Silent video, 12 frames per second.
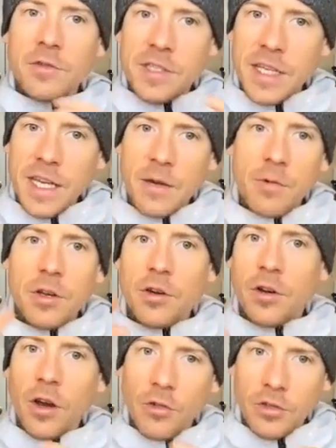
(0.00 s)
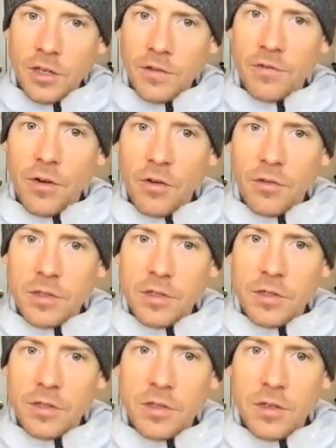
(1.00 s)
see when you're coaching
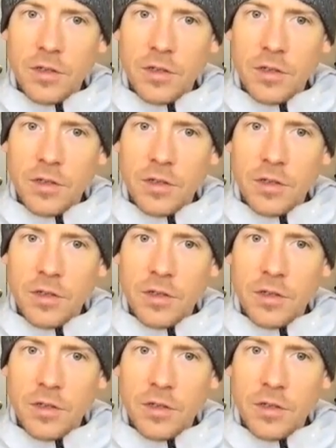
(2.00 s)
folks?